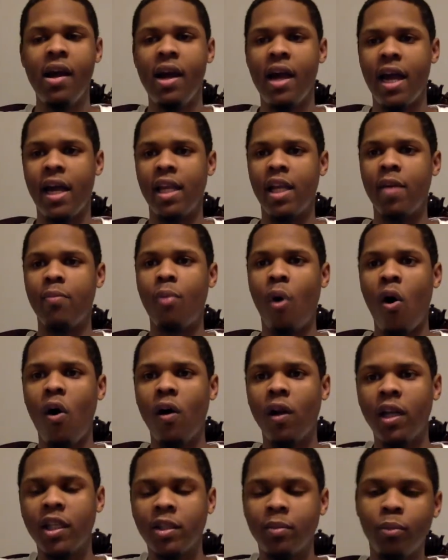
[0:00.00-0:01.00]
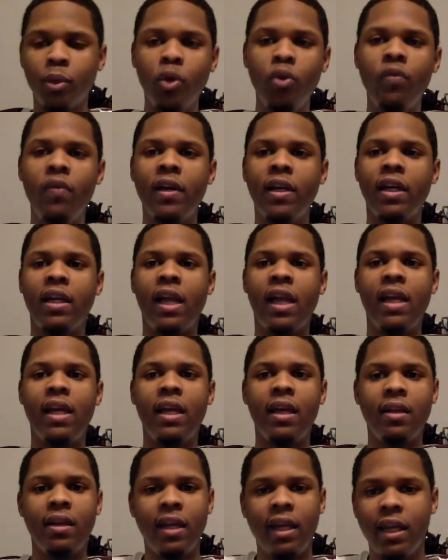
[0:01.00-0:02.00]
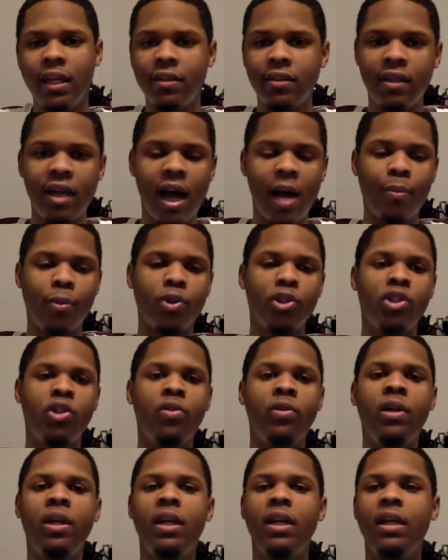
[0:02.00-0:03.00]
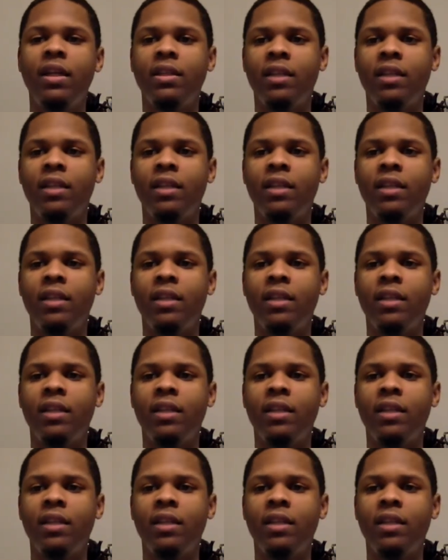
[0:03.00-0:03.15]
And the ball is moving and they're getting easy opportunities.